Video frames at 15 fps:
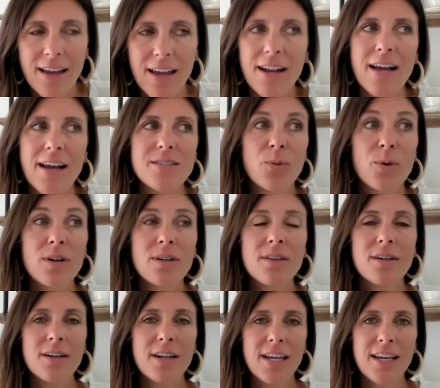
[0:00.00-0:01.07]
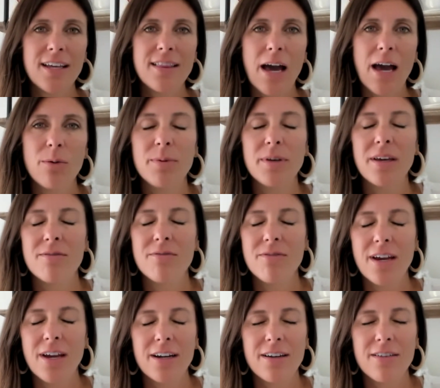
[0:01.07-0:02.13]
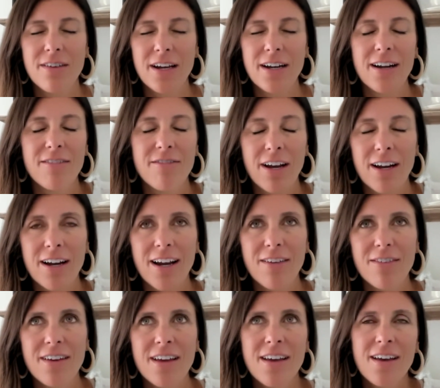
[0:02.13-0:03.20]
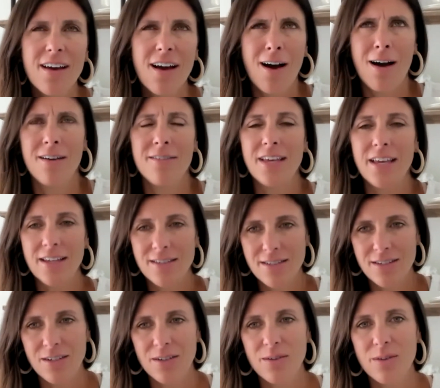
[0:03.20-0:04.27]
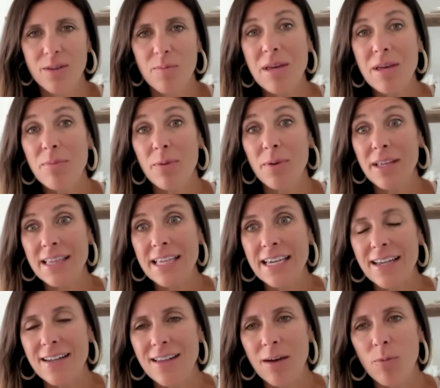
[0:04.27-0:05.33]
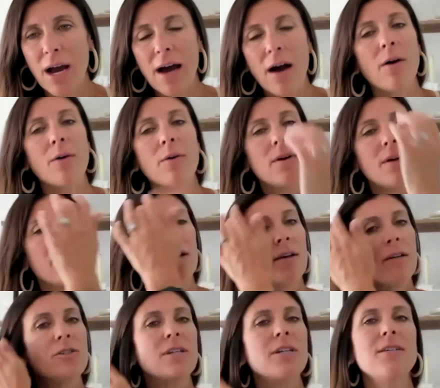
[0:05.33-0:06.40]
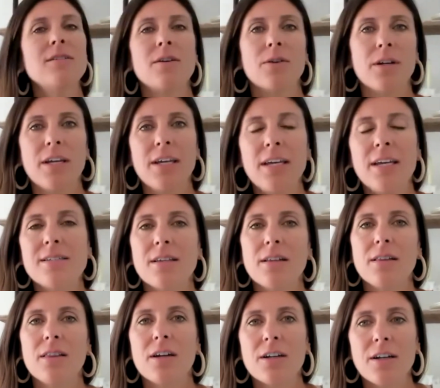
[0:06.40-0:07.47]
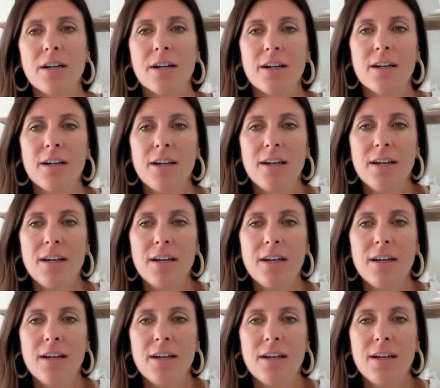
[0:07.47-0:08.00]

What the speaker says: And as we're learning, that will become very, very, very obvious to the people we lead that, wow, she or he is a learner.